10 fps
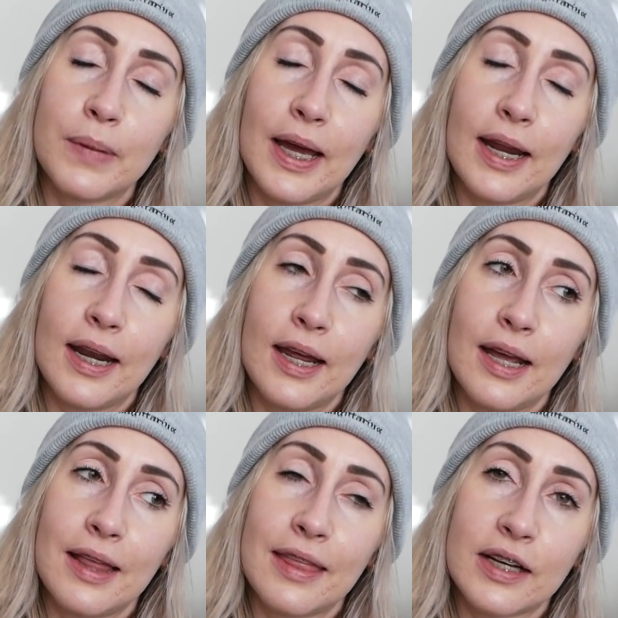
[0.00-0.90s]
But
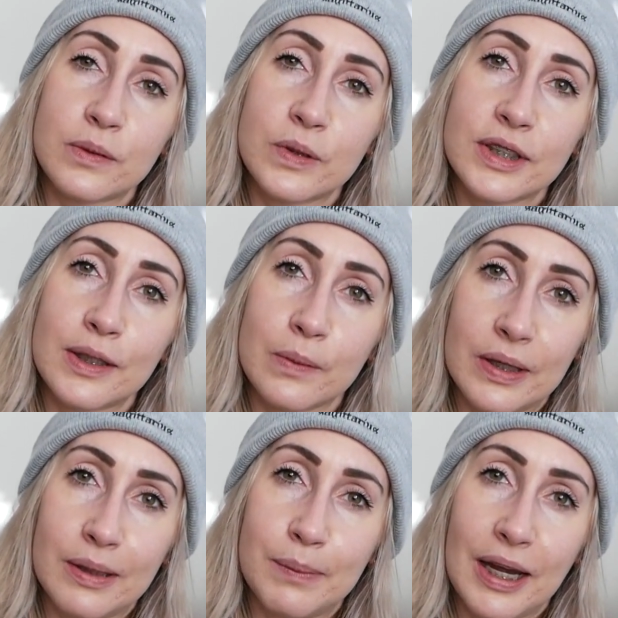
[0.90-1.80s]
that's what's like
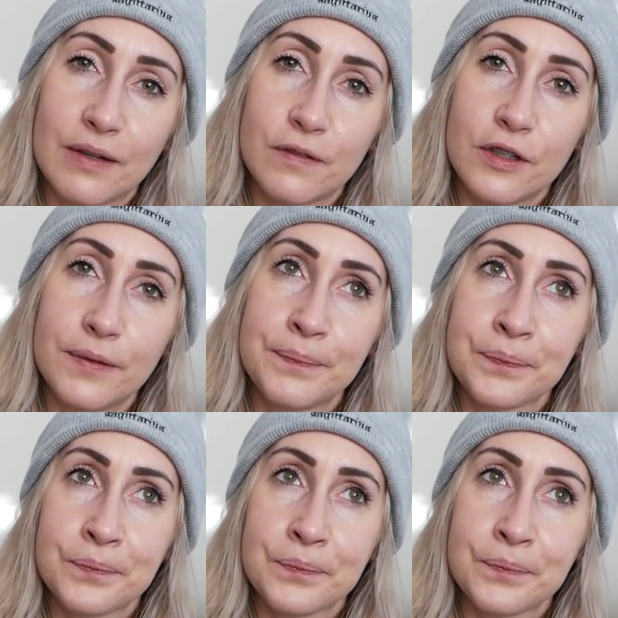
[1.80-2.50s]
really painful.